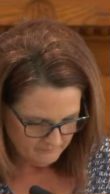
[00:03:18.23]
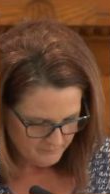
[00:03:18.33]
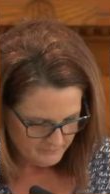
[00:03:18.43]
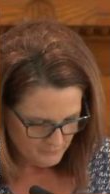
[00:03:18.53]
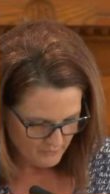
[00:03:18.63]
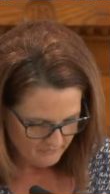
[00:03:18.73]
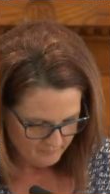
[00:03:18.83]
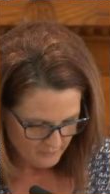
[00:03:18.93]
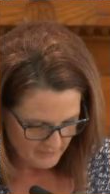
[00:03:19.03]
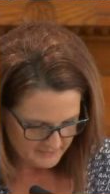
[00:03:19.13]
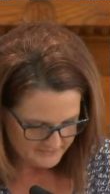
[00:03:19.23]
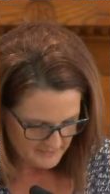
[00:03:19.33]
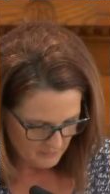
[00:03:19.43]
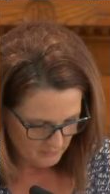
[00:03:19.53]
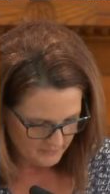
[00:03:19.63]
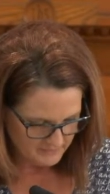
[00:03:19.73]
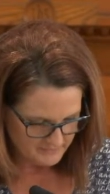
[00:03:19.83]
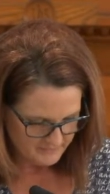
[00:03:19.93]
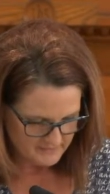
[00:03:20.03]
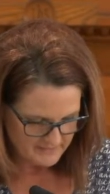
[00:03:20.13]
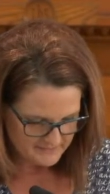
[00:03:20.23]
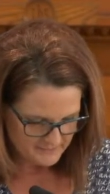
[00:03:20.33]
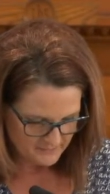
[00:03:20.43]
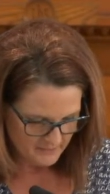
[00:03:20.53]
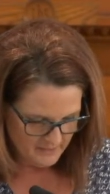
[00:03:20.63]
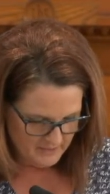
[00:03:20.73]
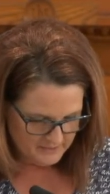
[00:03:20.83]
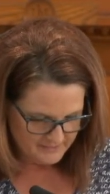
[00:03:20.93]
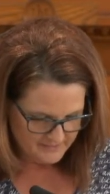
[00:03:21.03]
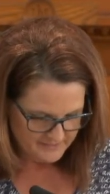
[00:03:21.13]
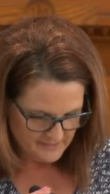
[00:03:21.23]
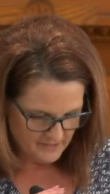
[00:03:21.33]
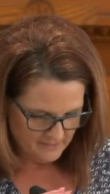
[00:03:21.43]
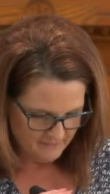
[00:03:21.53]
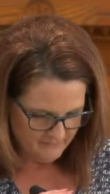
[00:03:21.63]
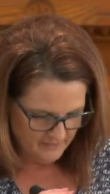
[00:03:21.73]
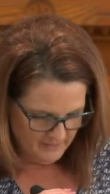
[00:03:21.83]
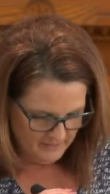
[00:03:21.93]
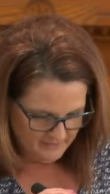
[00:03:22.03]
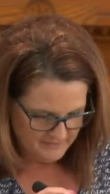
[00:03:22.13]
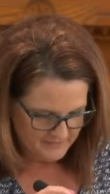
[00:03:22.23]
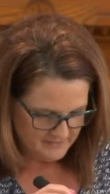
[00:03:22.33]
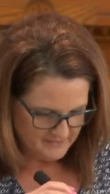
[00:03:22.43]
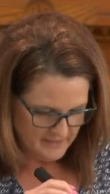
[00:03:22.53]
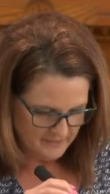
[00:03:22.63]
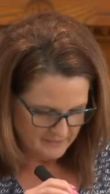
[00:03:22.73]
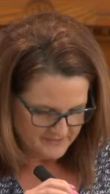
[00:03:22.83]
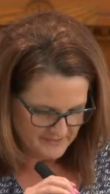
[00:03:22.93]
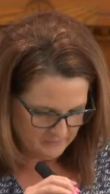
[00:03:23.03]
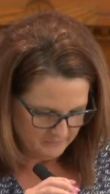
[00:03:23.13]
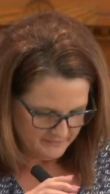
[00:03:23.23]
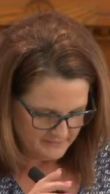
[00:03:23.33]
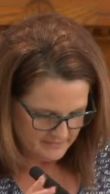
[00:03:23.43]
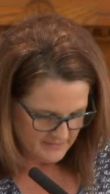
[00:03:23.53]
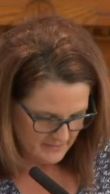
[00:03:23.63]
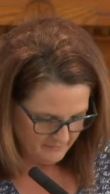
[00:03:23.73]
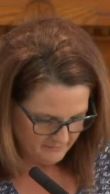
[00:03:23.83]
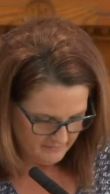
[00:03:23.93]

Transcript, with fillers: But you have brought us out into the desert to starve this entire assembly to death.